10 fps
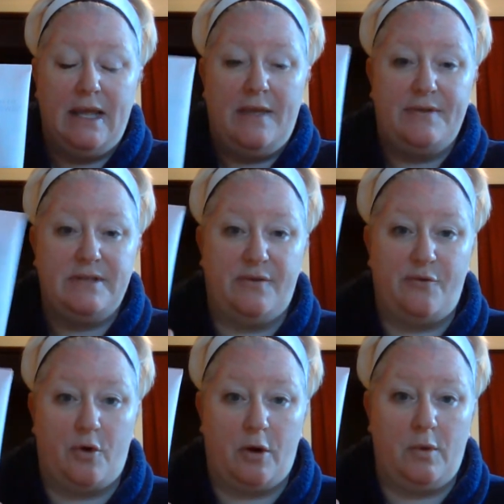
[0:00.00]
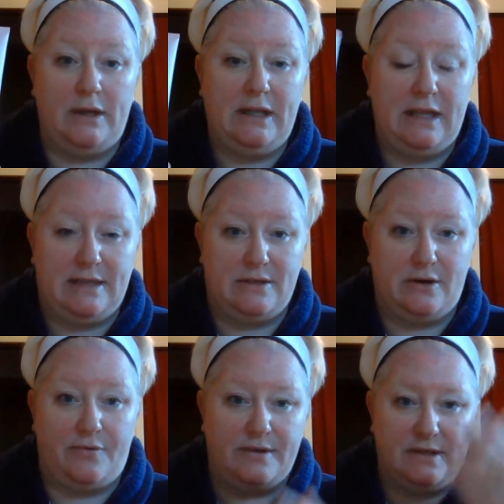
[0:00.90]
This is the 4-in-1
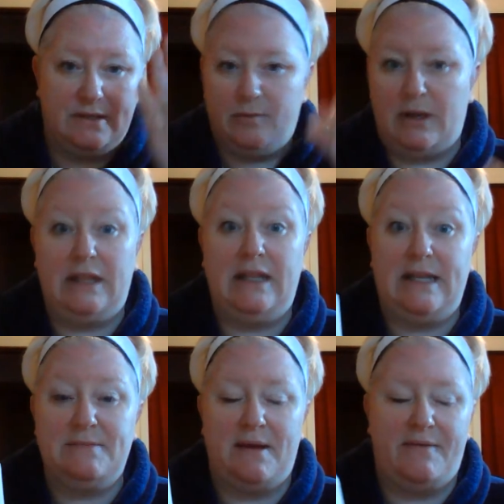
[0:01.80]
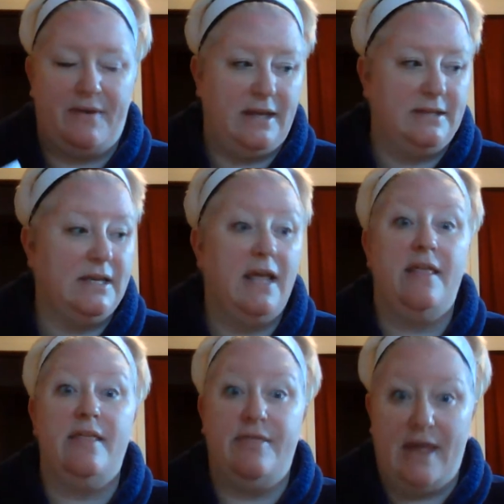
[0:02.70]
cleanser. This is what cleans my face.
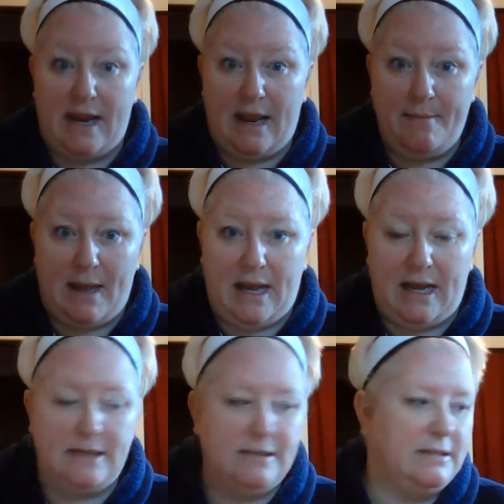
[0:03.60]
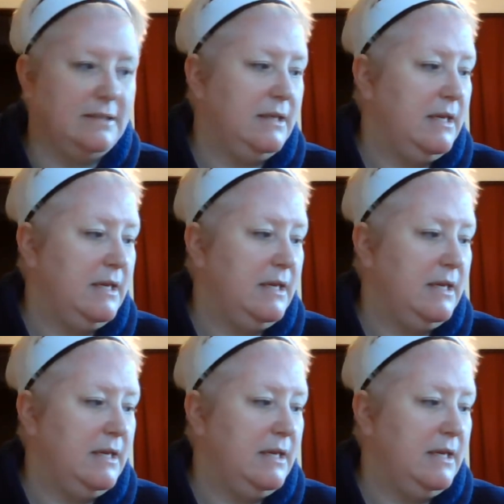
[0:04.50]
Then I masked.